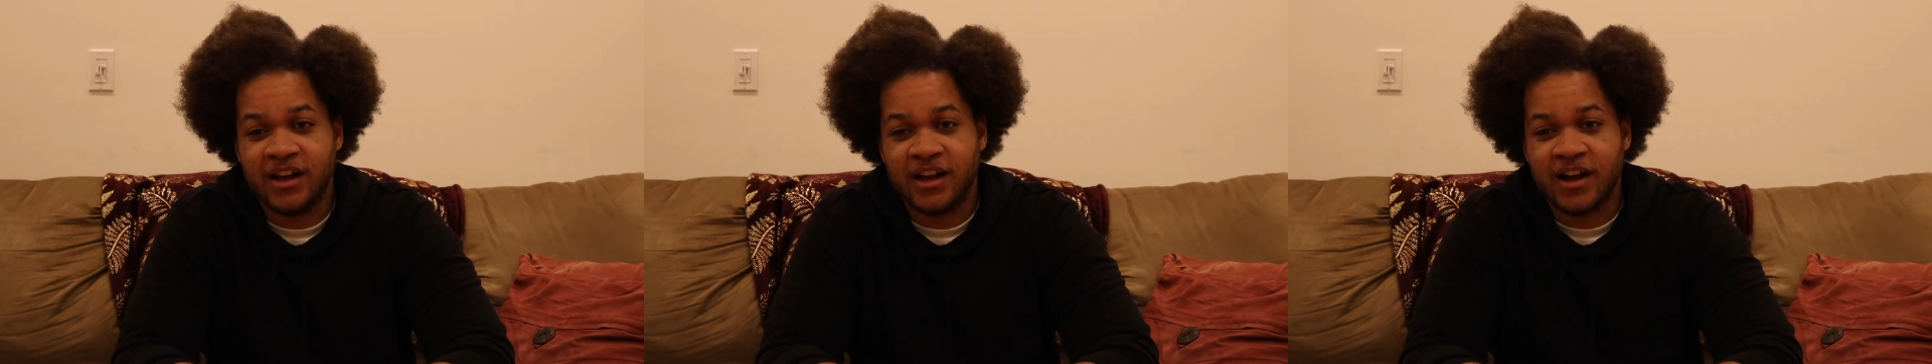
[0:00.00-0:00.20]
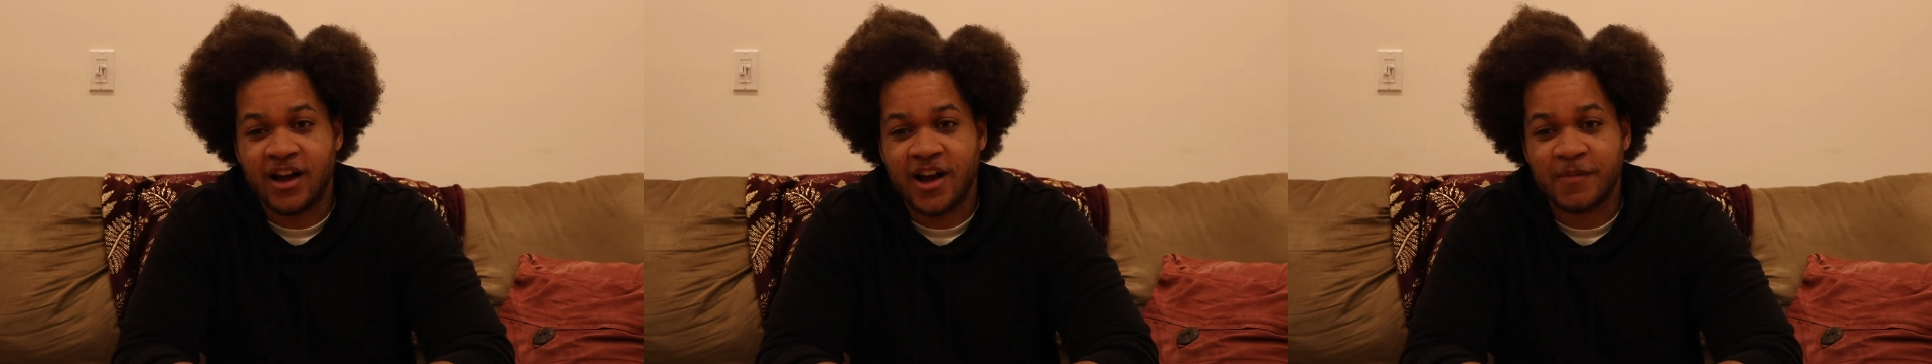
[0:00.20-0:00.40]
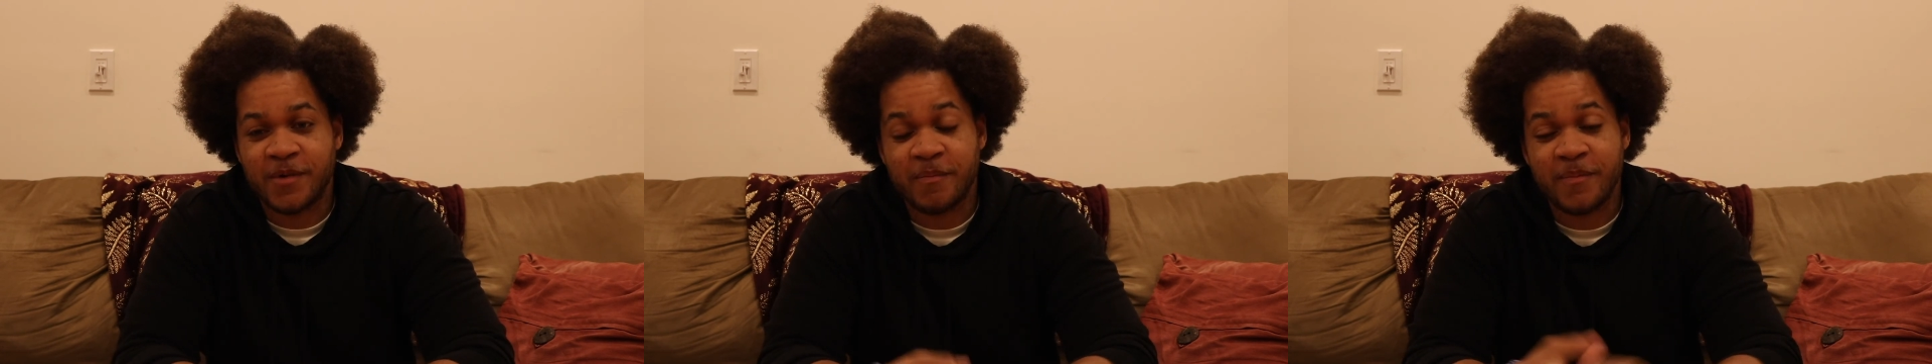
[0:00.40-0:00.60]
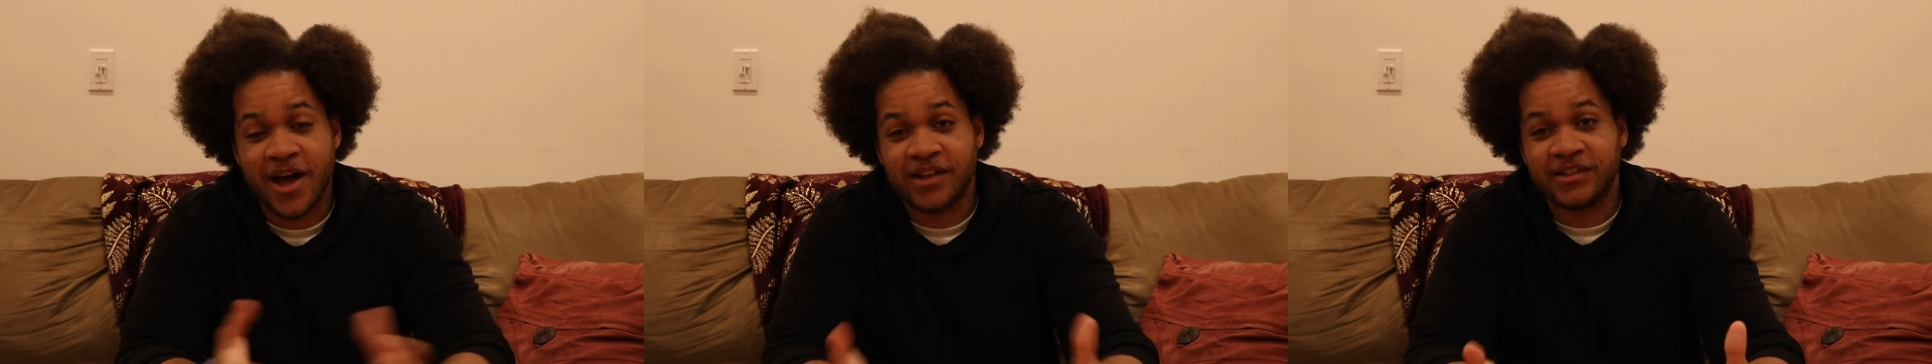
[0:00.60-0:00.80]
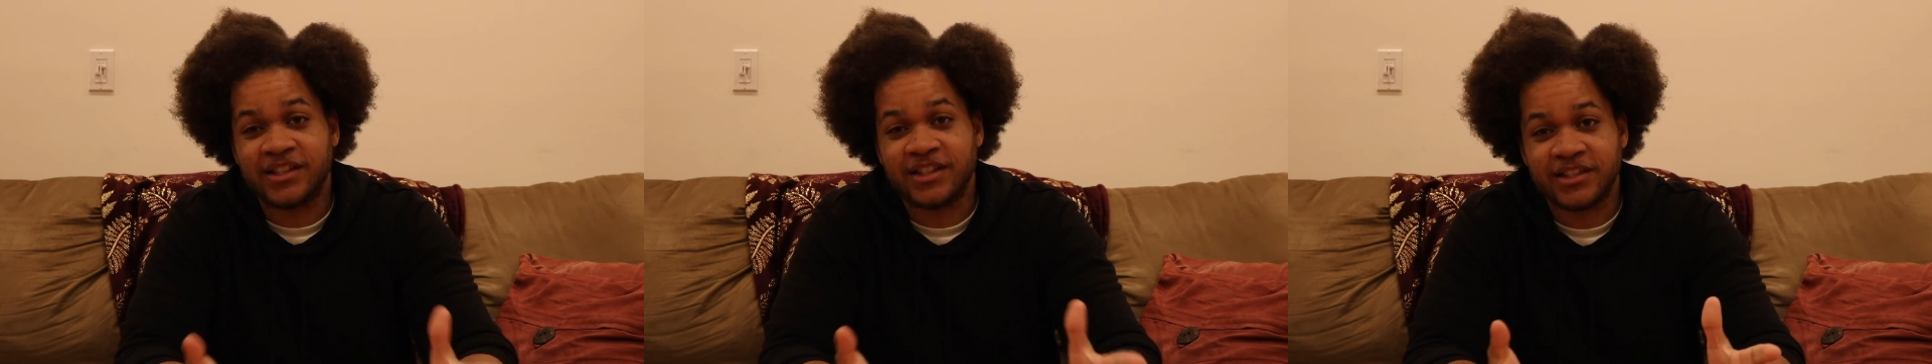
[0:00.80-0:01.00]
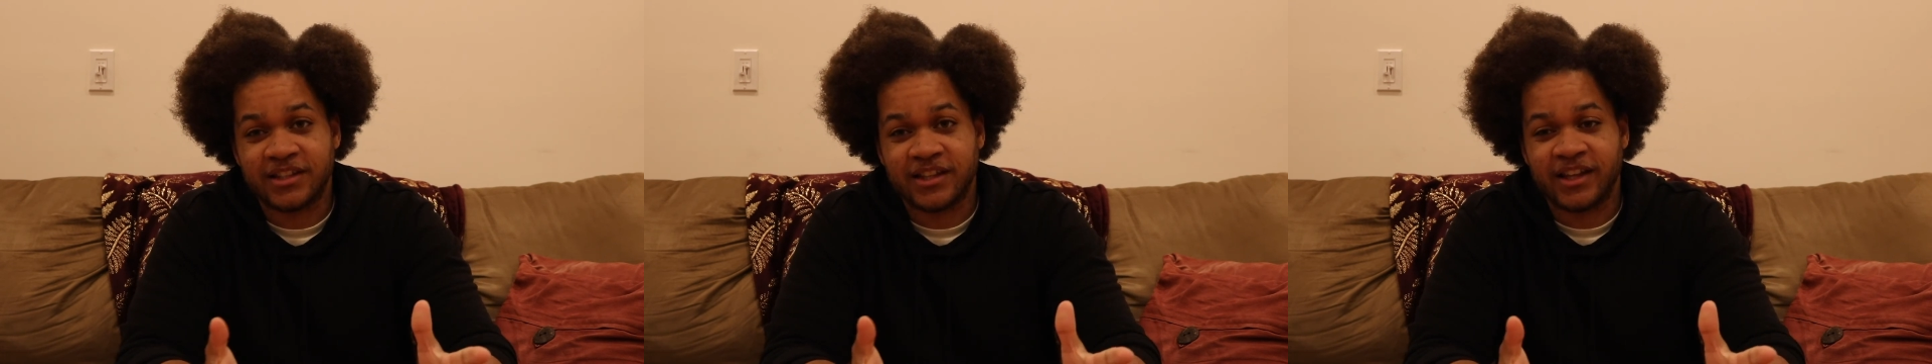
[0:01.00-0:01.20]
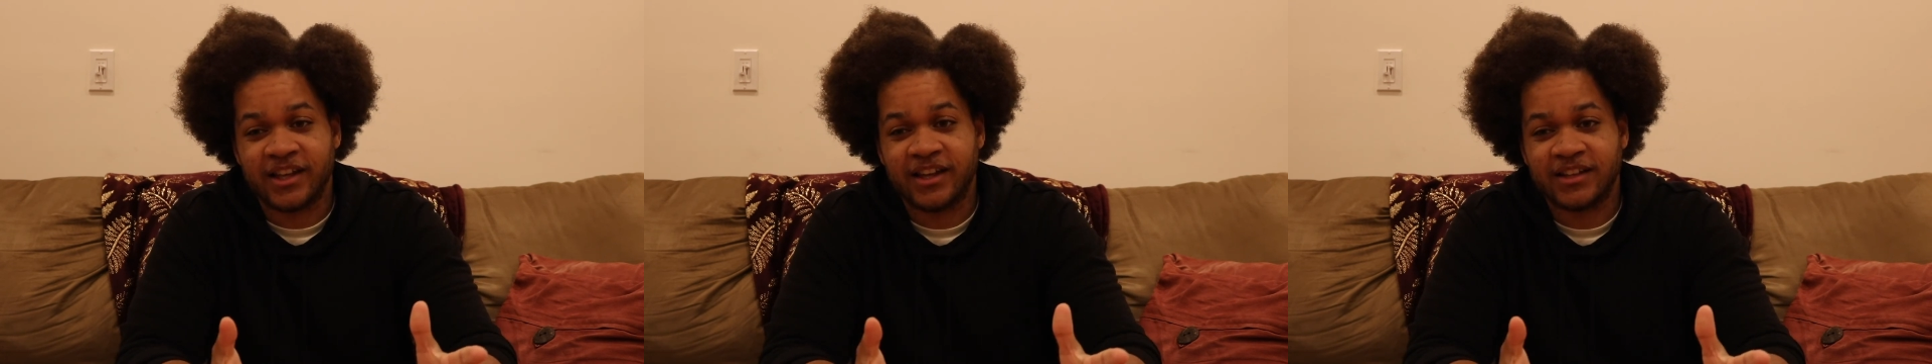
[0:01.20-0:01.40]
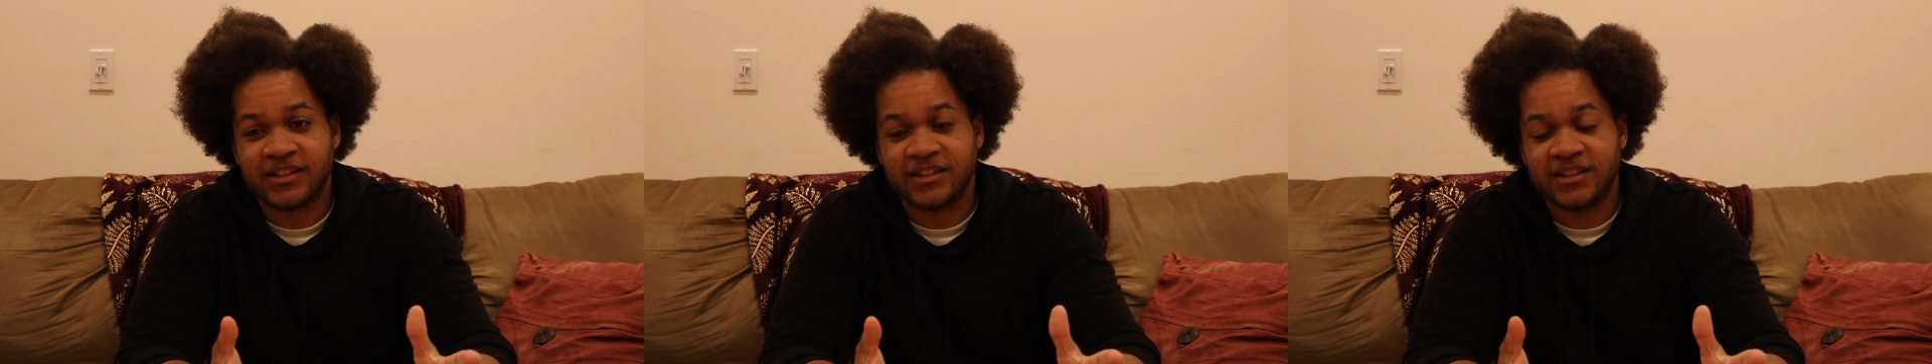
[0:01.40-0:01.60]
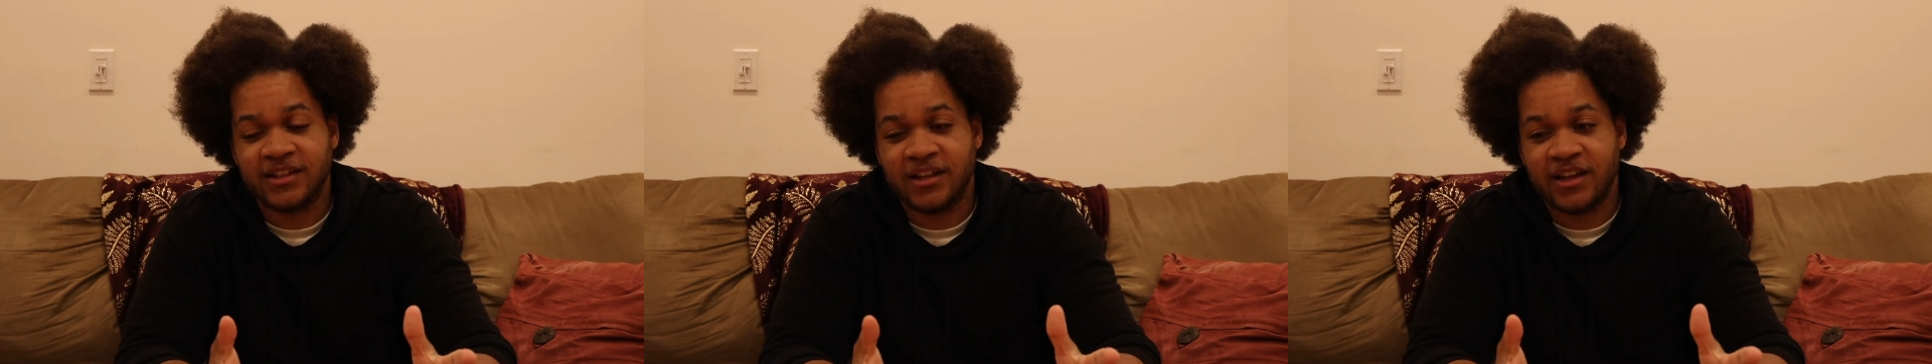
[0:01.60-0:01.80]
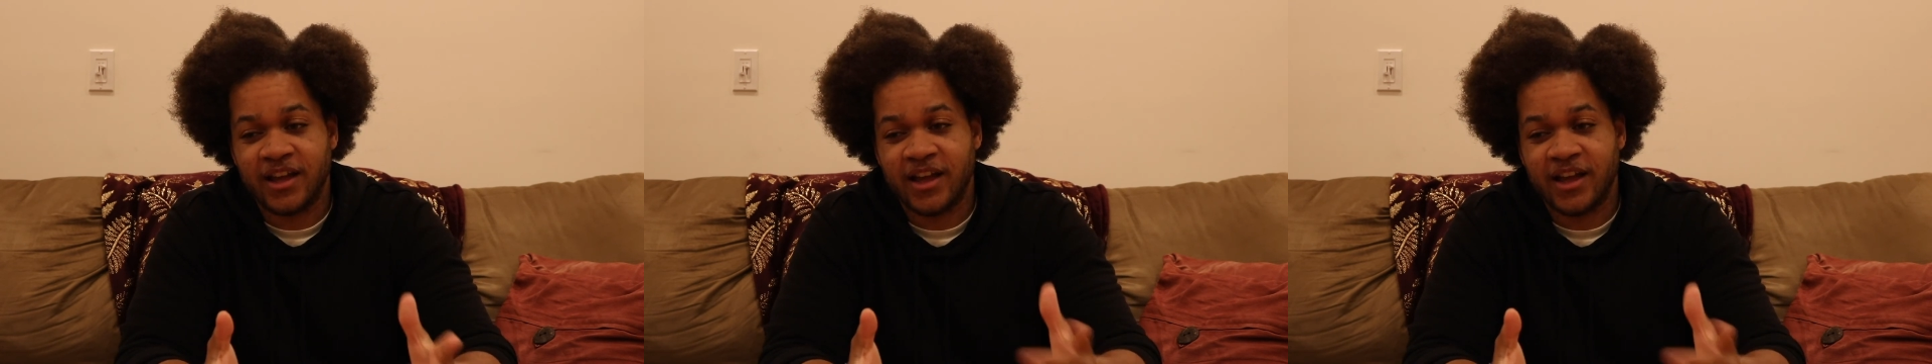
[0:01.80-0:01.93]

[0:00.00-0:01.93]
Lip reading: about these things